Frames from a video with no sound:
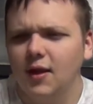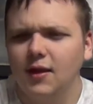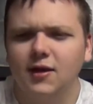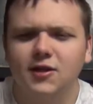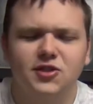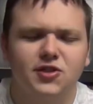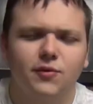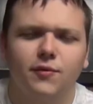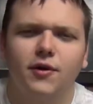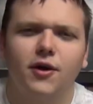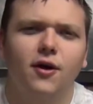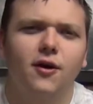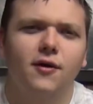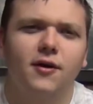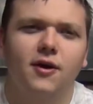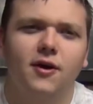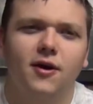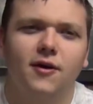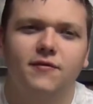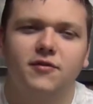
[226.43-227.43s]
And so we all
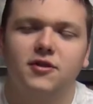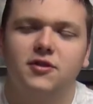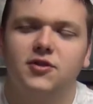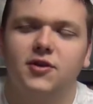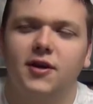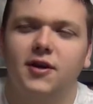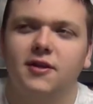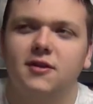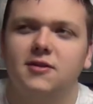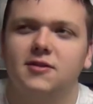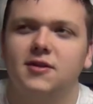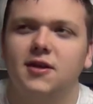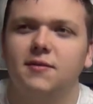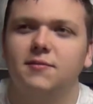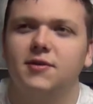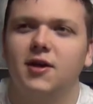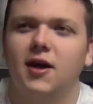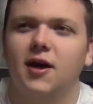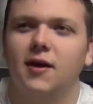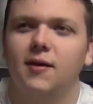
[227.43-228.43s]
get off the train at the same
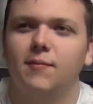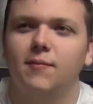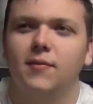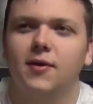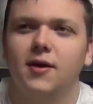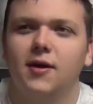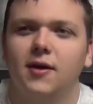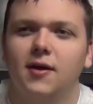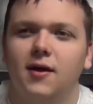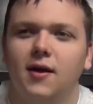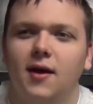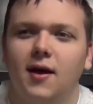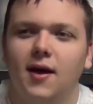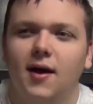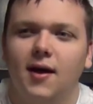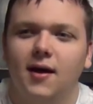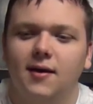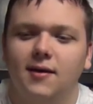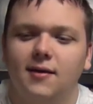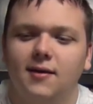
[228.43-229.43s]
time,
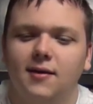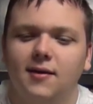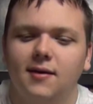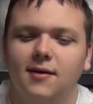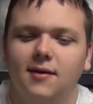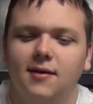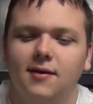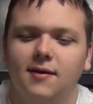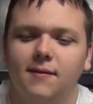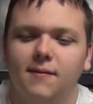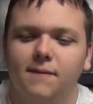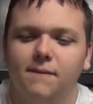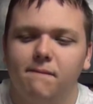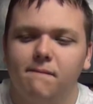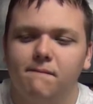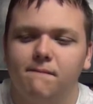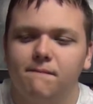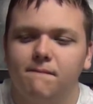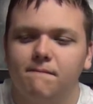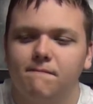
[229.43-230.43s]
and
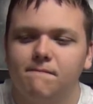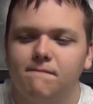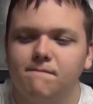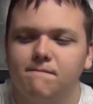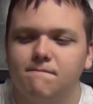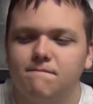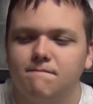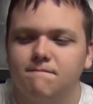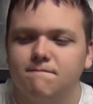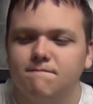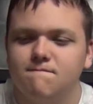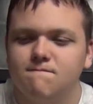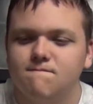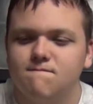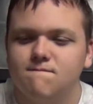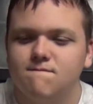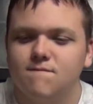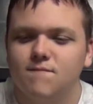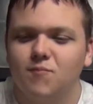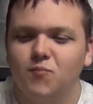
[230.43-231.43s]

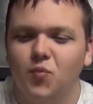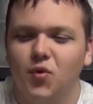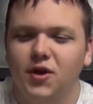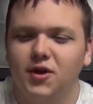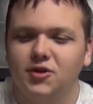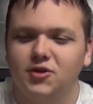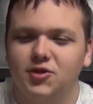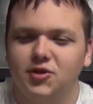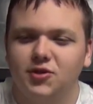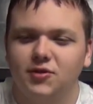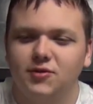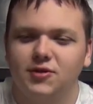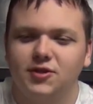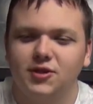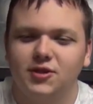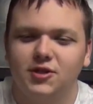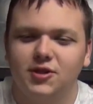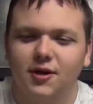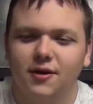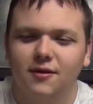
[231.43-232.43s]
we introduce
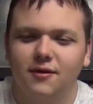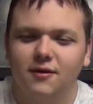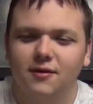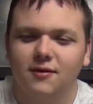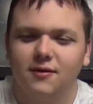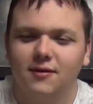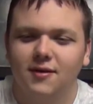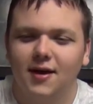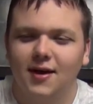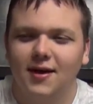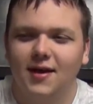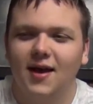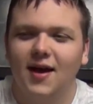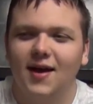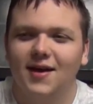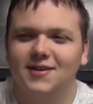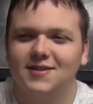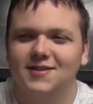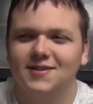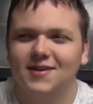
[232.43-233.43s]
each other, I
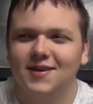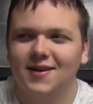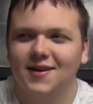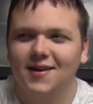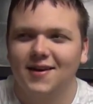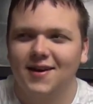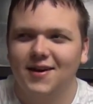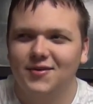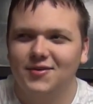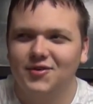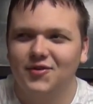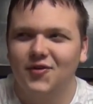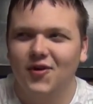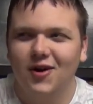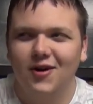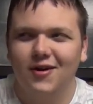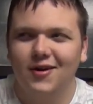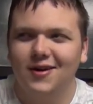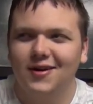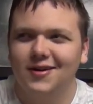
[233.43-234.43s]
guess. It was
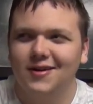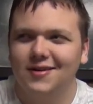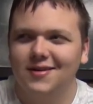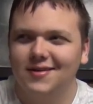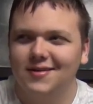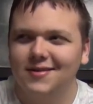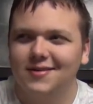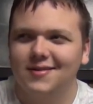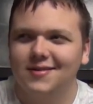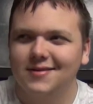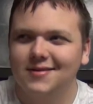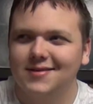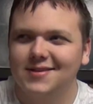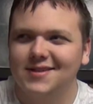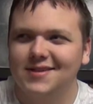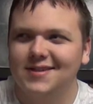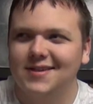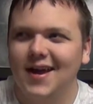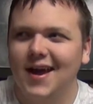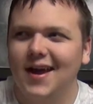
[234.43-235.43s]
very
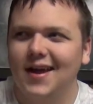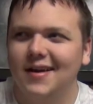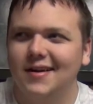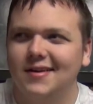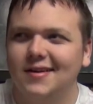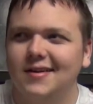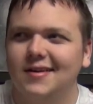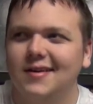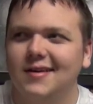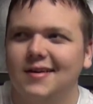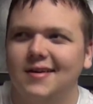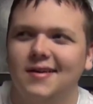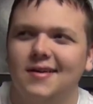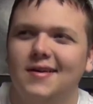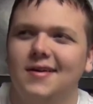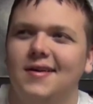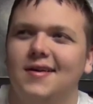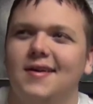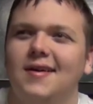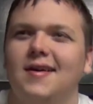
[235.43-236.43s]
staggered.
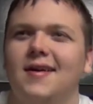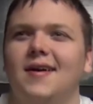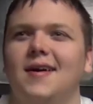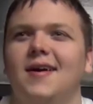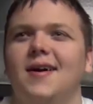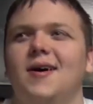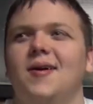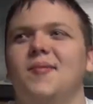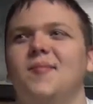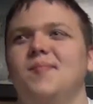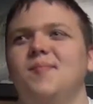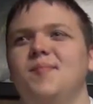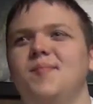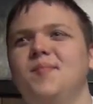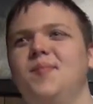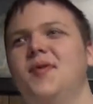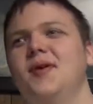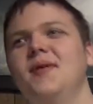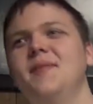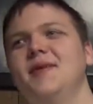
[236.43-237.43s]

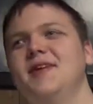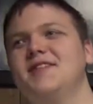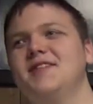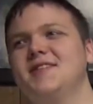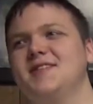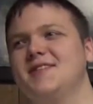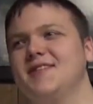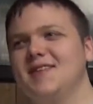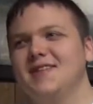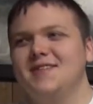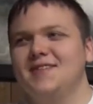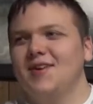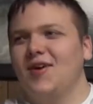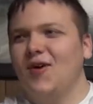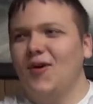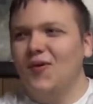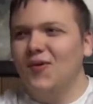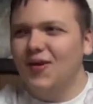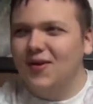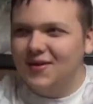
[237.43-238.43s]
Pretty much it's
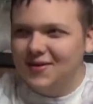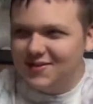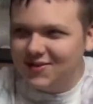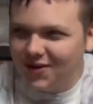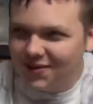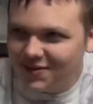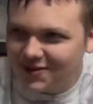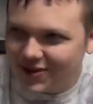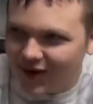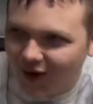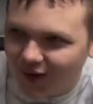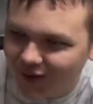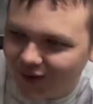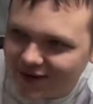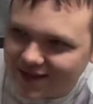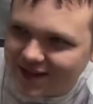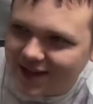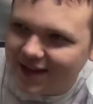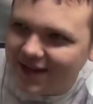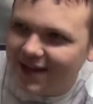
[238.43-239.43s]
almost
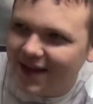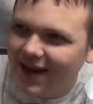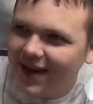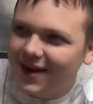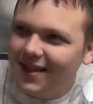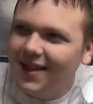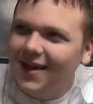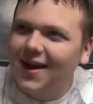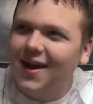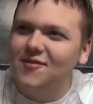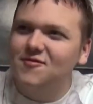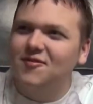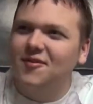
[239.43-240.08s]
always like that. Like, I've